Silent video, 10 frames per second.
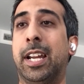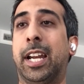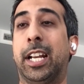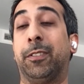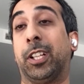
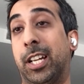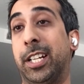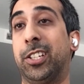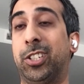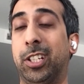And if the
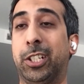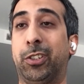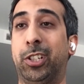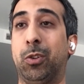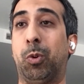client is still
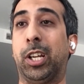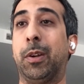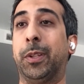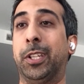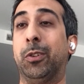interested in
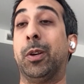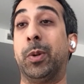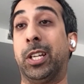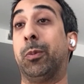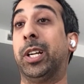working with you, then
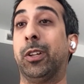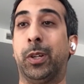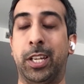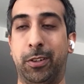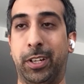we can
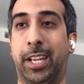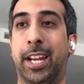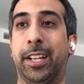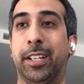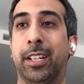relocate you to
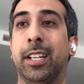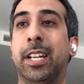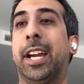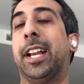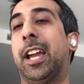Canada
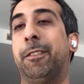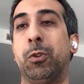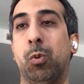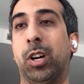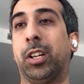and have
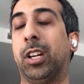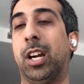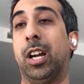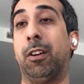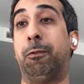you work
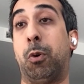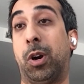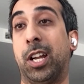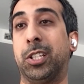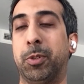
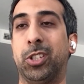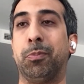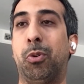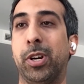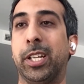for us, but
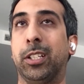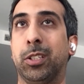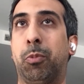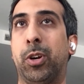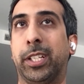supporting
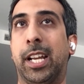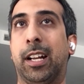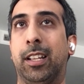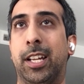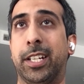
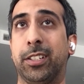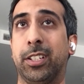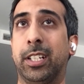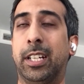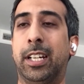that client.
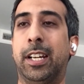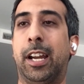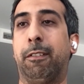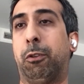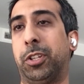
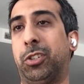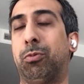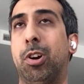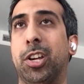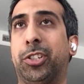And for
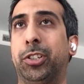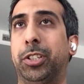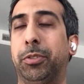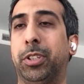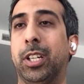this roster,
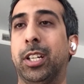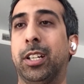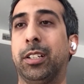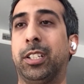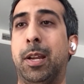
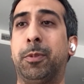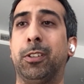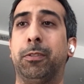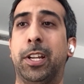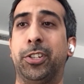the types
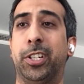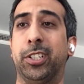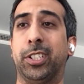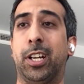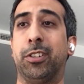of
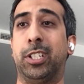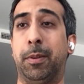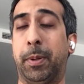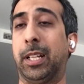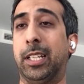engineers that are
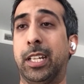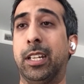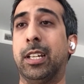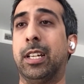typically